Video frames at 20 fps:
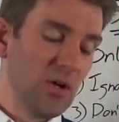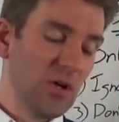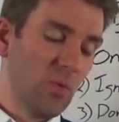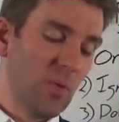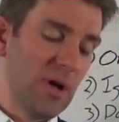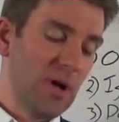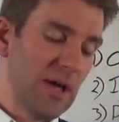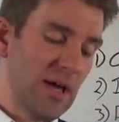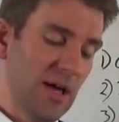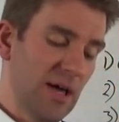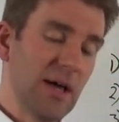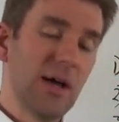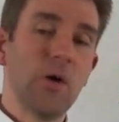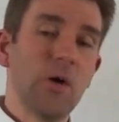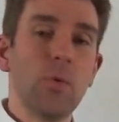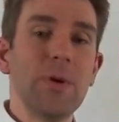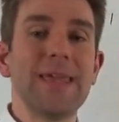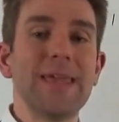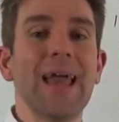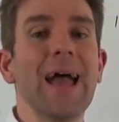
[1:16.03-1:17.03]
where
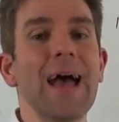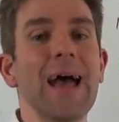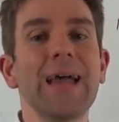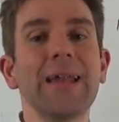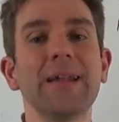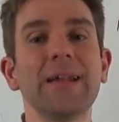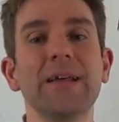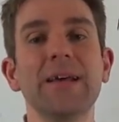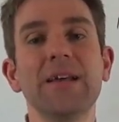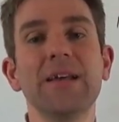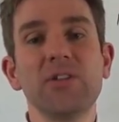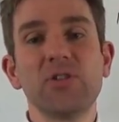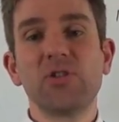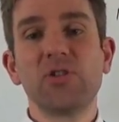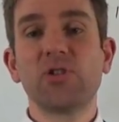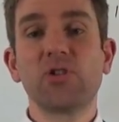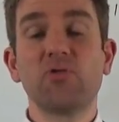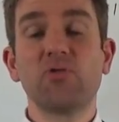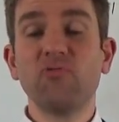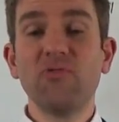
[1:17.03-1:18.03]
we can
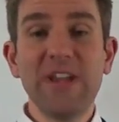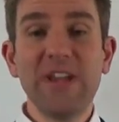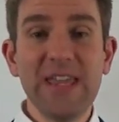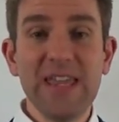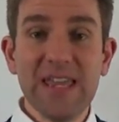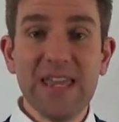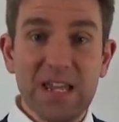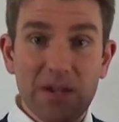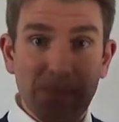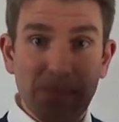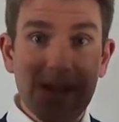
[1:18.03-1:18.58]
screen